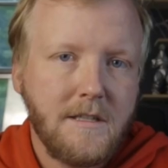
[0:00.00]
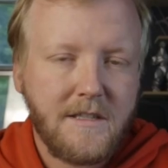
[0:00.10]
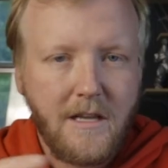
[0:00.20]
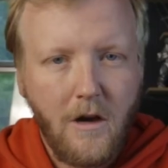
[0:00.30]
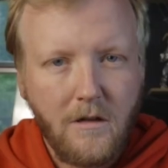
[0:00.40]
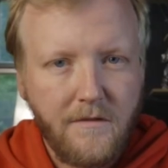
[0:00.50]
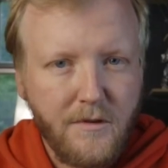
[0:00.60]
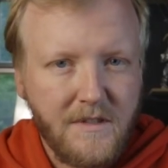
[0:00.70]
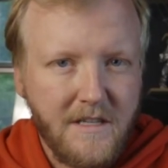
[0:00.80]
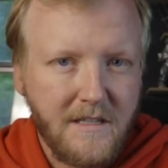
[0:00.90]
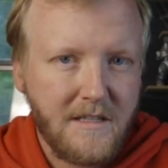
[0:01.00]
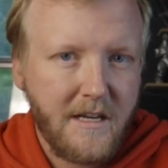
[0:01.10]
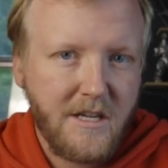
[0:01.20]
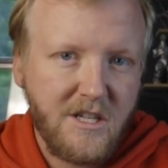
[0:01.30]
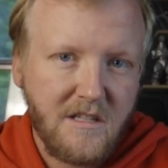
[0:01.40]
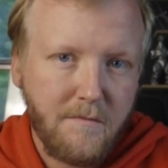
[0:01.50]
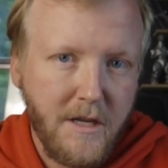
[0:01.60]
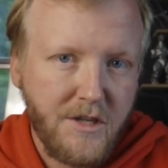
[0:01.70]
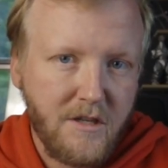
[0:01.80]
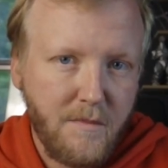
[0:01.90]
See, all of those things that I just
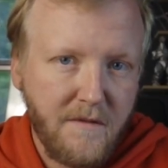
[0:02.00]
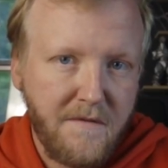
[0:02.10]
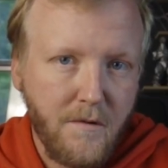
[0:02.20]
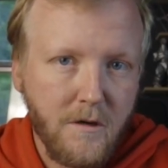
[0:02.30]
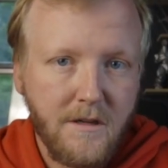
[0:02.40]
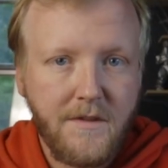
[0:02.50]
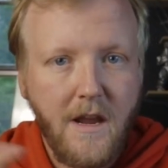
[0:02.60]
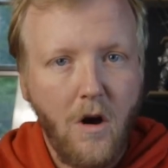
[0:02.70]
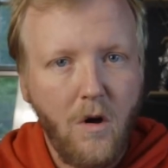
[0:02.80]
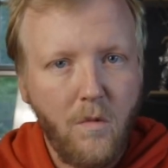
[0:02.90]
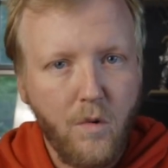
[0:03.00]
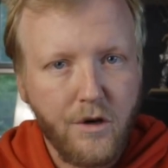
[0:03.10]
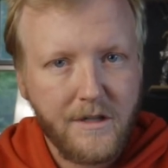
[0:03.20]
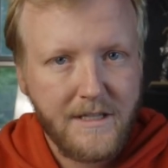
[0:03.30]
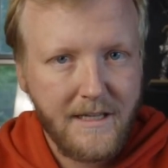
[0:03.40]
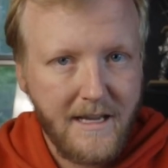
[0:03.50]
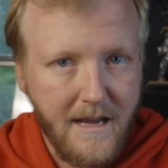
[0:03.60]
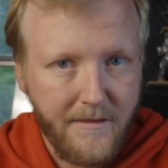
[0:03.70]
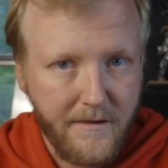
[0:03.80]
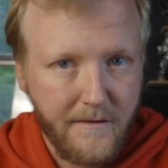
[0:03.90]
mentioned before, they all work
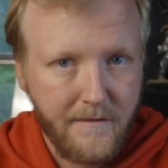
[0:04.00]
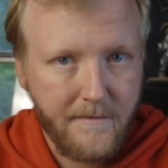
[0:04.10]
together.